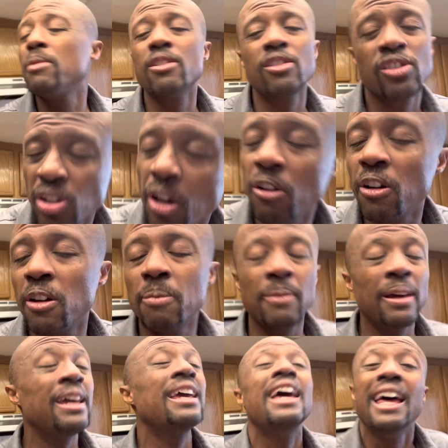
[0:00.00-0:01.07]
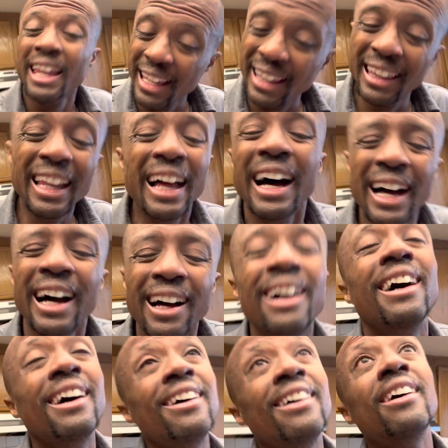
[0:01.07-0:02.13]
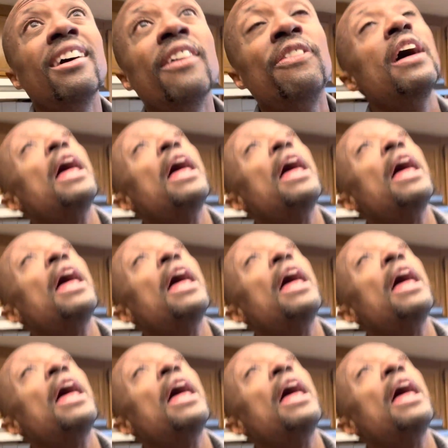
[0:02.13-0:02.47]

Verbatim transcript: you're showing me love,